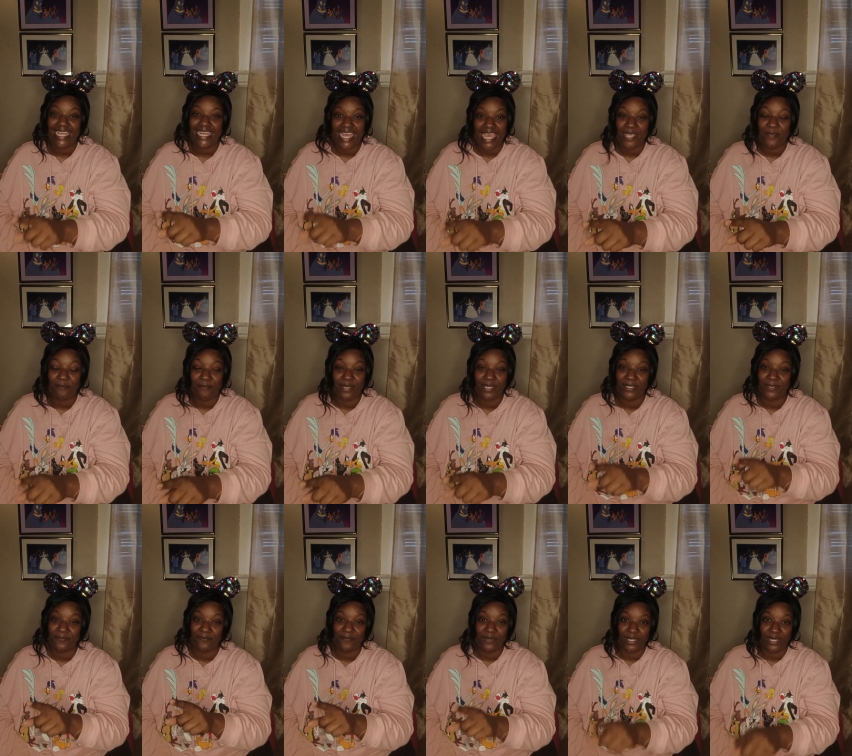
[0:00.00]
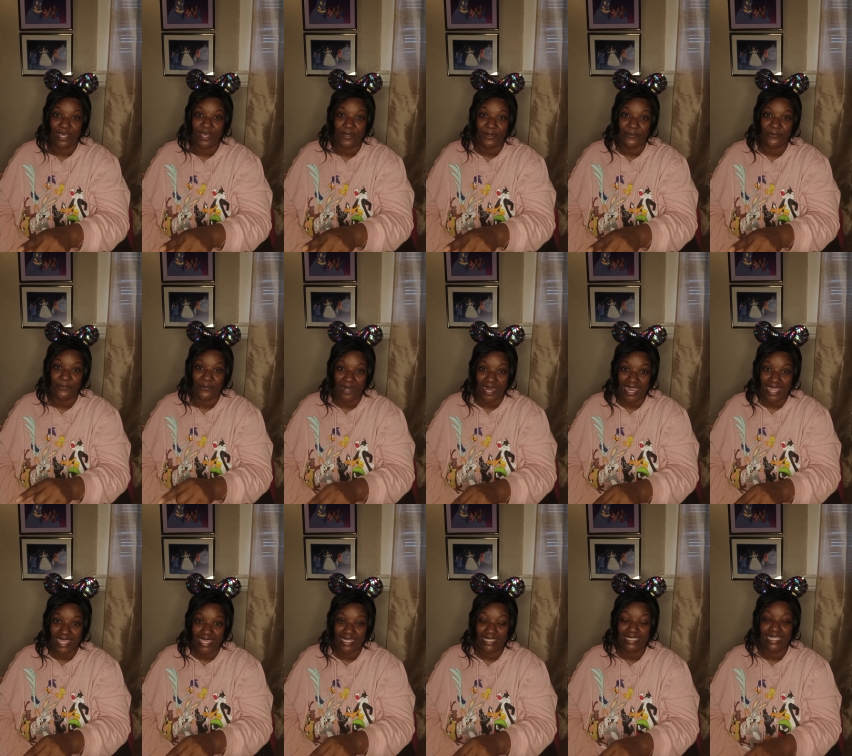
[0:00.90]
like button below,
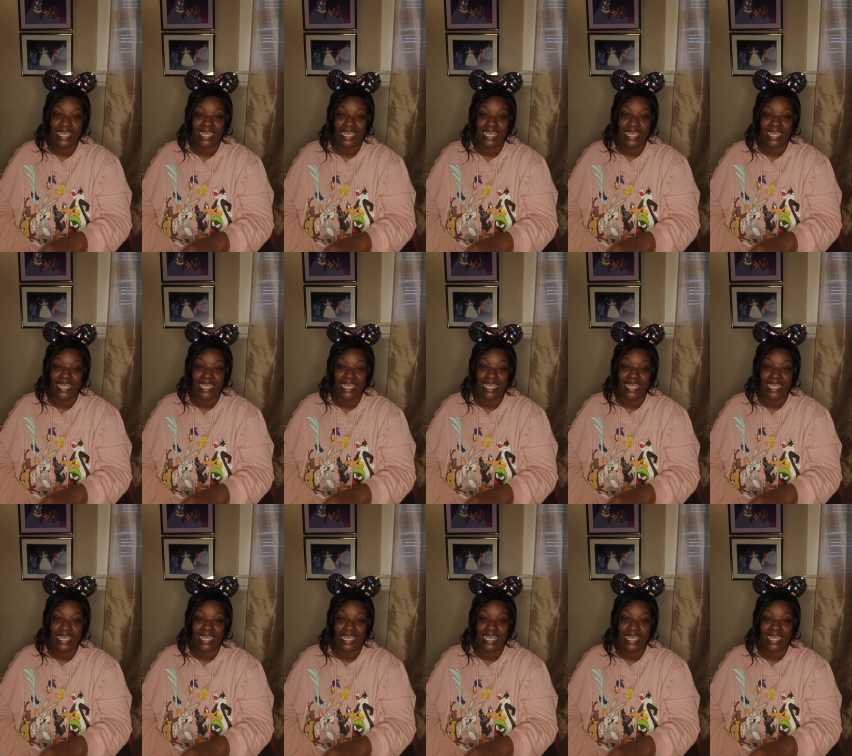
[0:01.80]
right?